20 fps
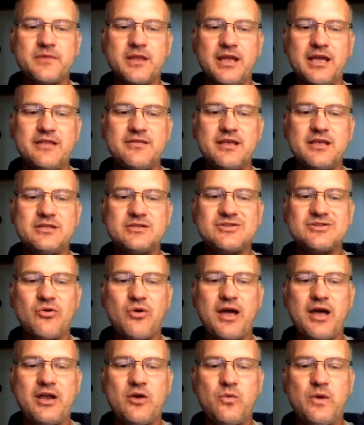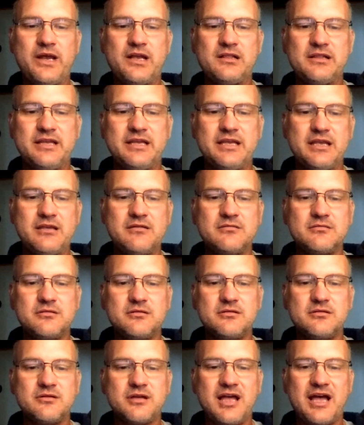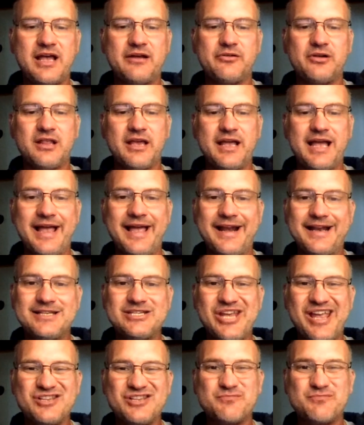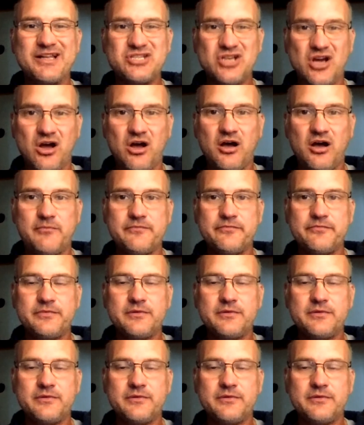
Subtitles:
And then so I quickly kind of like, I got to change my job.